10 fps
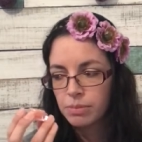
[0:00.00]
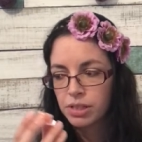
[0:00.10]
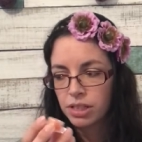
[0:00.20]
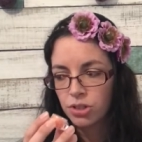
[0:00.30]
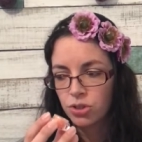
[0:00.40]

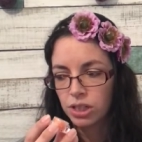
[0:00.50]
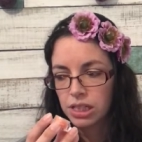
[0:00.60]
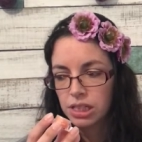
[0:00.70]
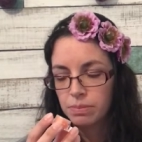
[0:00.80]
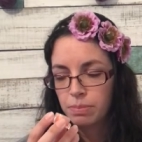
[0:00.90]

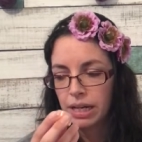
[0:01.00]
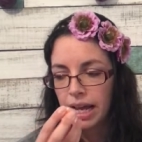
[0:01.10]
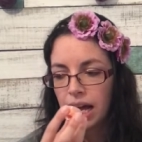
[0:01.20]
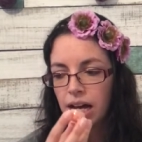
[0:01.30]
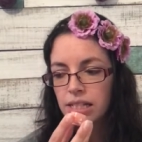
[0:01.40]
citrus, but
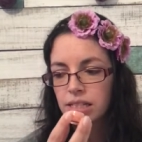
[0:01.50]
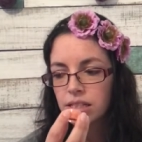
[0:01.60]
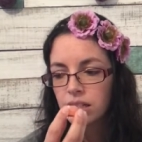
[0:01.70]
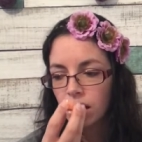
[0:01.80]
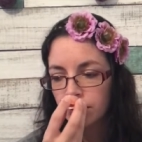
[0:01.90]
it has
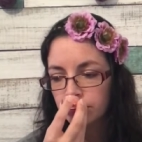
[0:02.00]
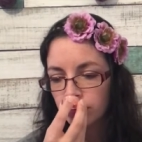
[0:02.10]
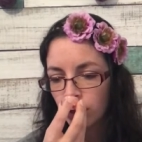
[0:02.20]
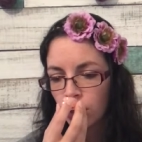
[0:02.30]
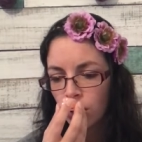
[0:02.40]
some
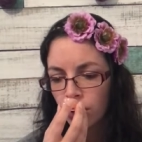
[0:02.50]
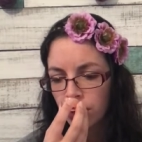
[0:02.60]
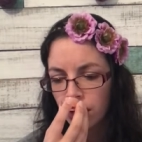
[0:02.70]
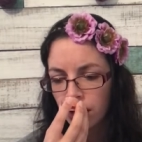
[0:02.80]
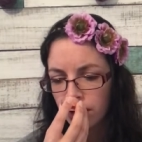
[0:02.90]

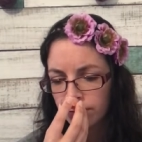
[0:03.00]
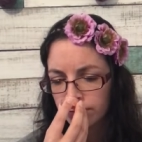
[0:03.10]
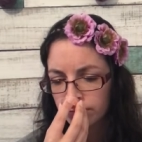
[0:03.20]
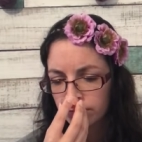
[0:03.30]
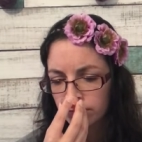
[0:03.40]
earthy
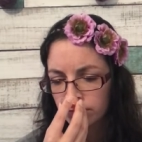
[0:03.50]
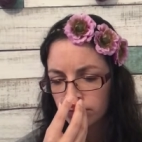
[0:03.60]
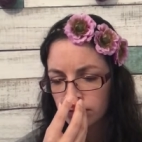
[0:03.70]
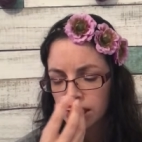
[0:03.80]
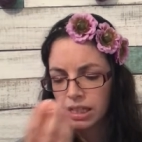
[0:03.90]

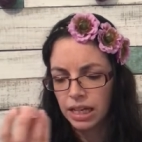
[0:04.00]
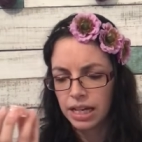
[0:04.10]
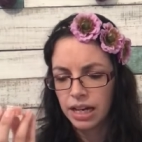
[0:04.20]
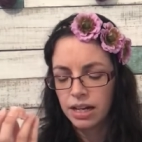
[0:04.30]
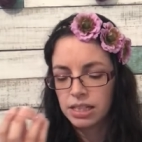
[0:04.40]
scent. I
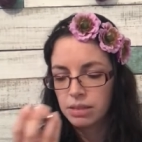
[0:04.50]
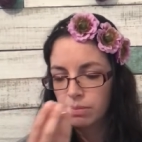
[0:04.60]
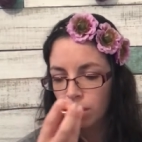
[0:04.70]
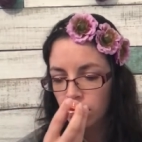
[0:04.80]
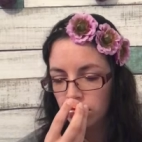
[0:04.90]
kind of
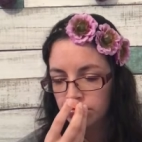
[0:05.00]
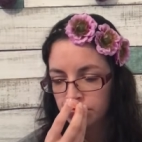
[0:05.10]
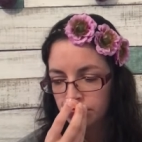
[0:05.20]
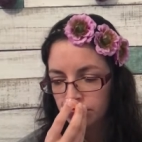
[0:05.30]
smell